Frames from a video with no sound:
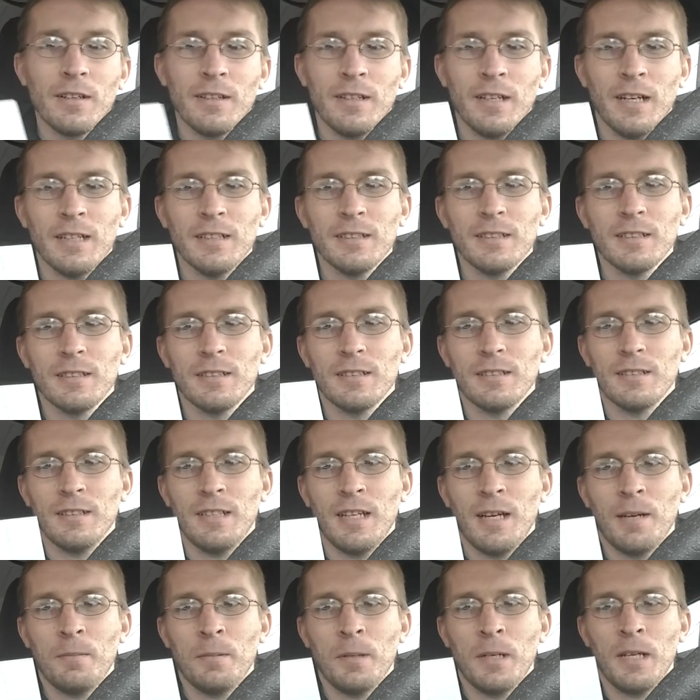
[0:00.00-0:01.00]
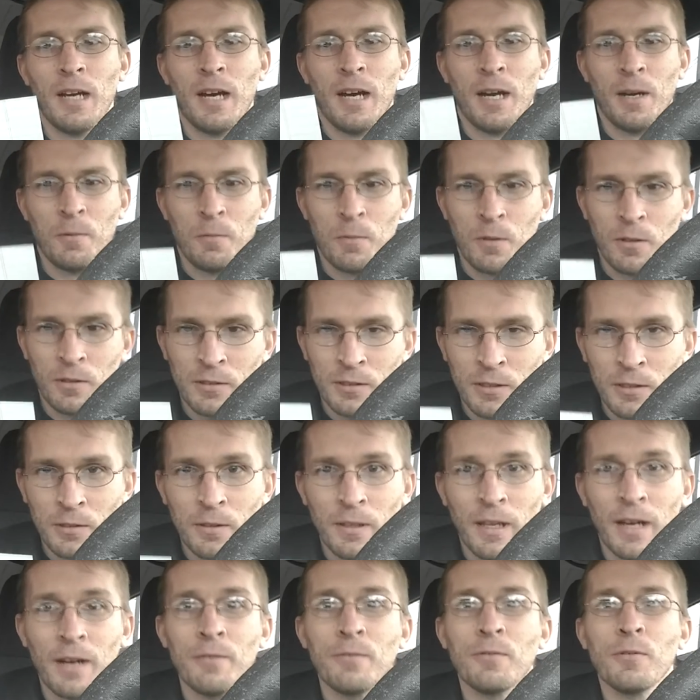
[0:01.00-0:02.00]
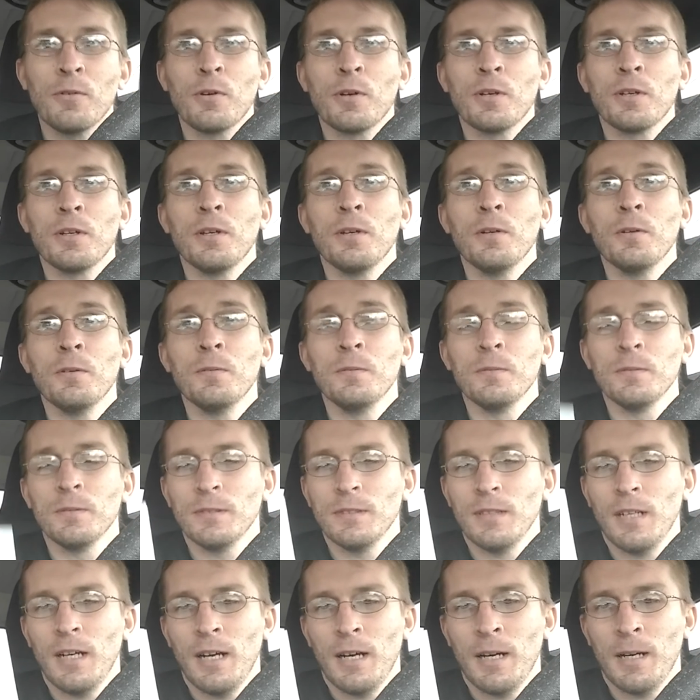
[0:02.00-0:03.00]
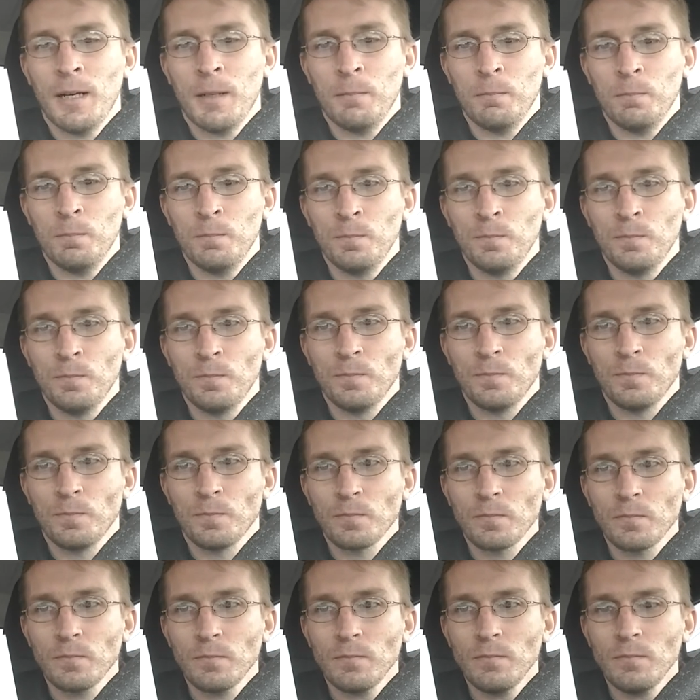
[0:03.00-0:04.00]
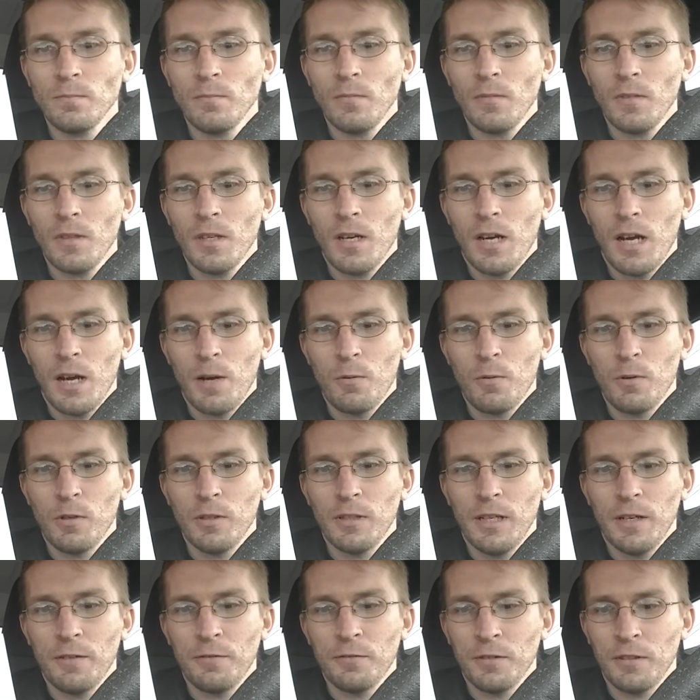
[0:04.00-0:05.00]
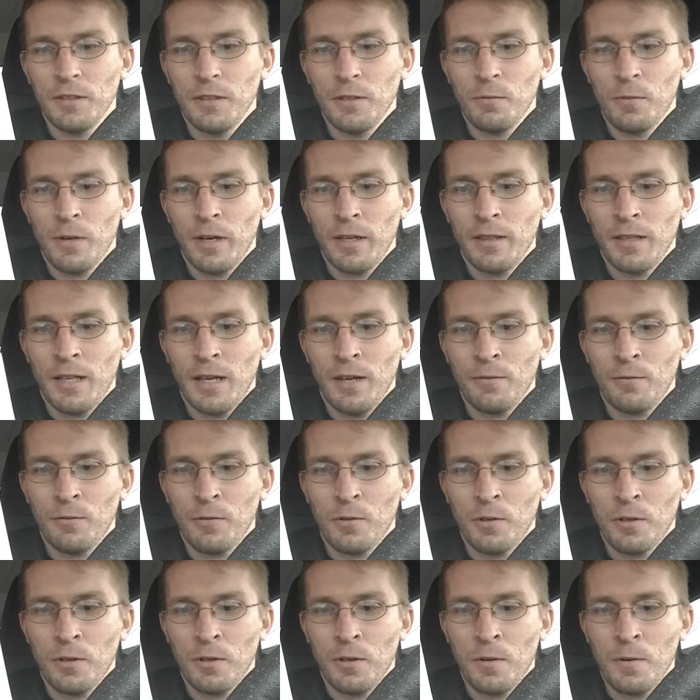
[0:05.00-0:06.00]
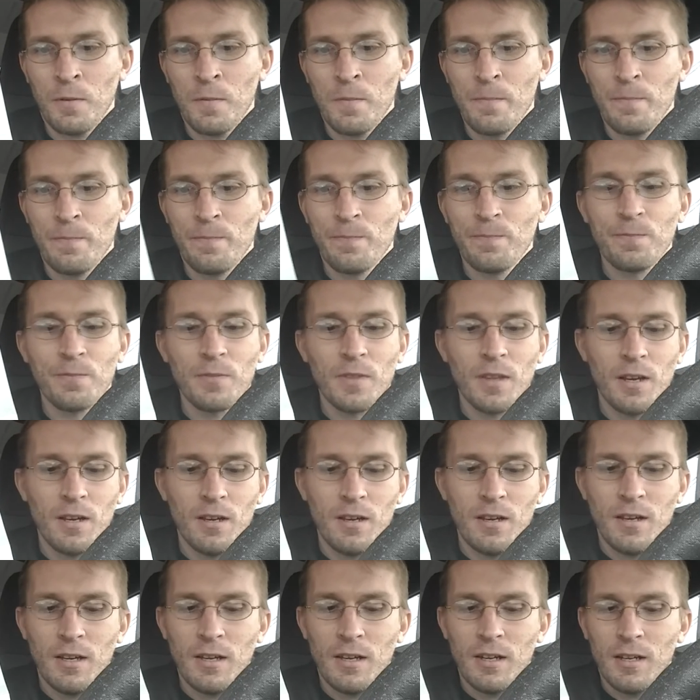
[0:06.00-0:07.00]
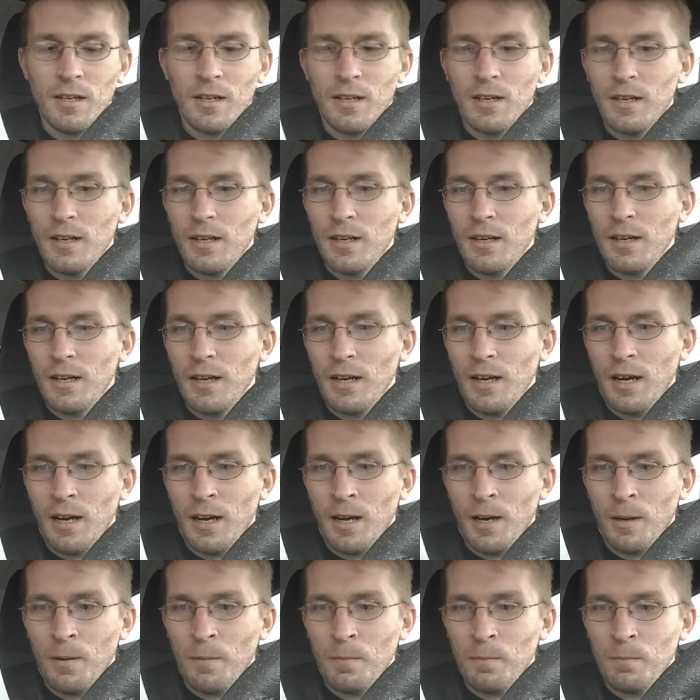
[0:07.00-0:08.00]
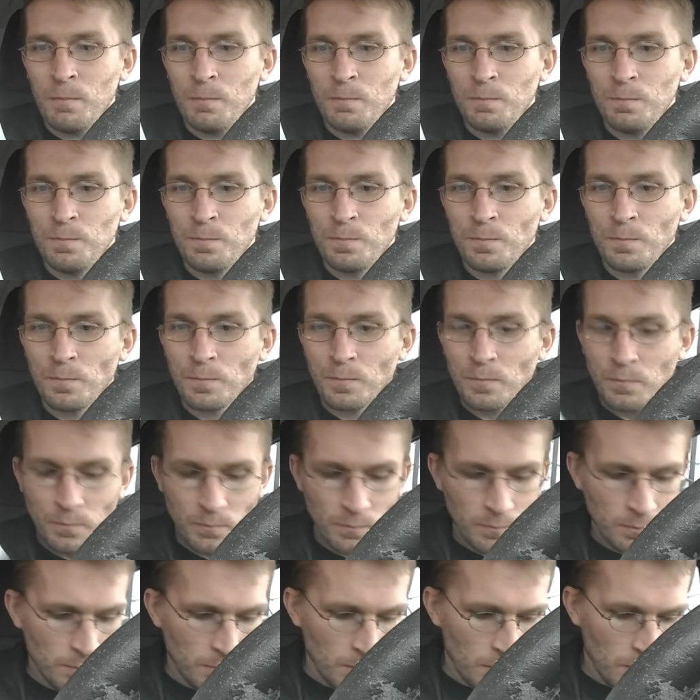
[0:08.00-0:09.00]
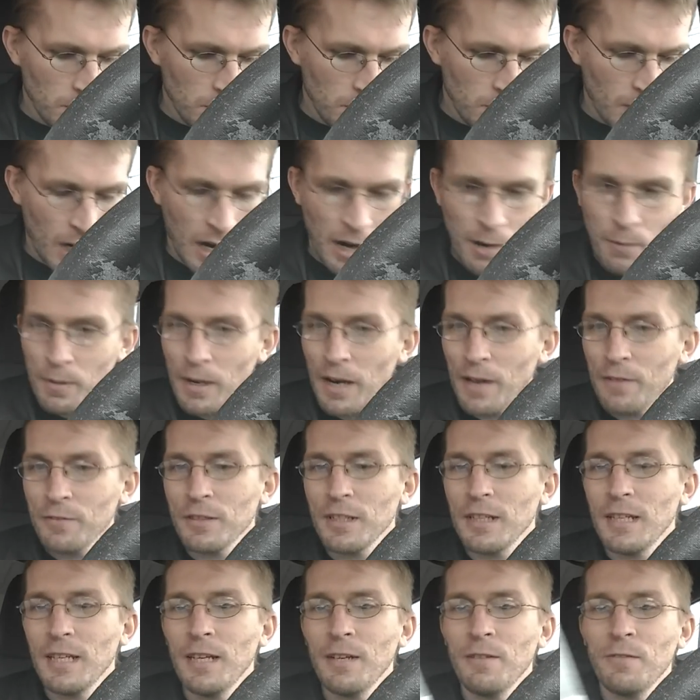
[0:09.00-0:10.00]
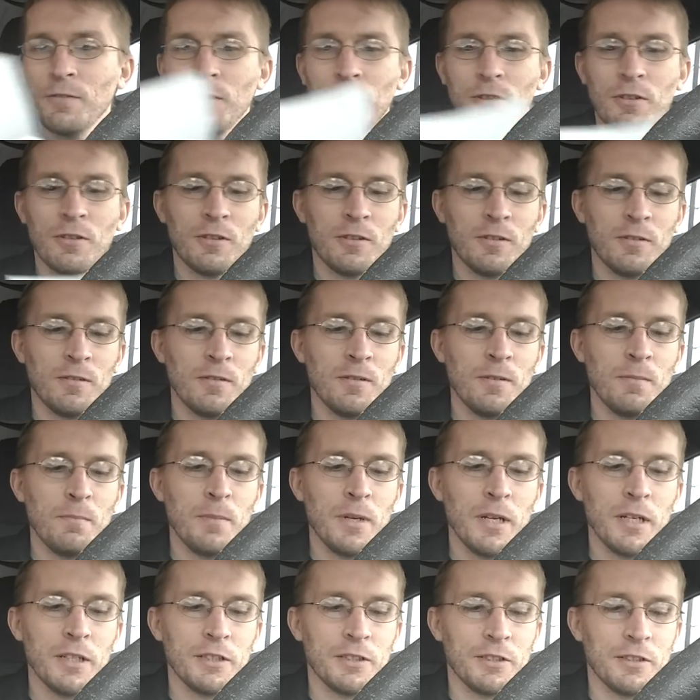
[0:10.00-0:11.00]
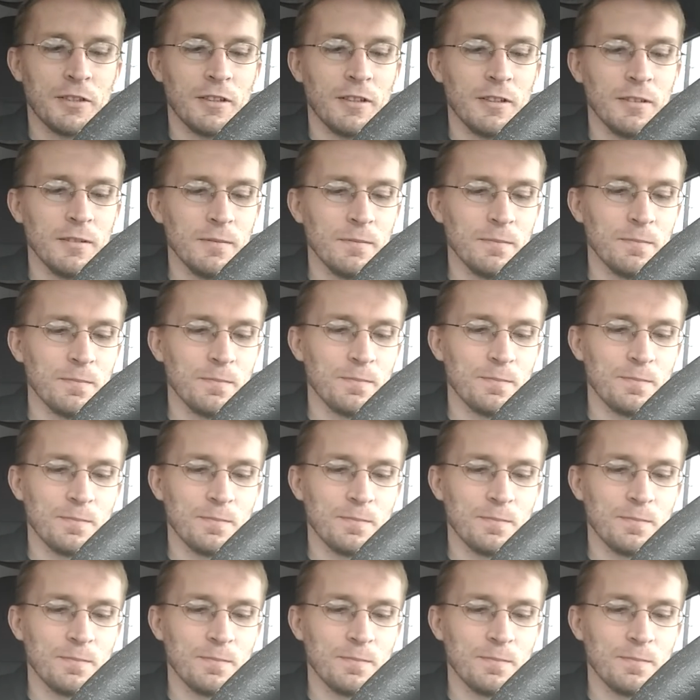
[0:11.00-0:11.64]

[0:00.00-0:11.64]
Yes, Debbie, I will do that for you. Um, I will definitely rate that for you. Um, I would have to give your picture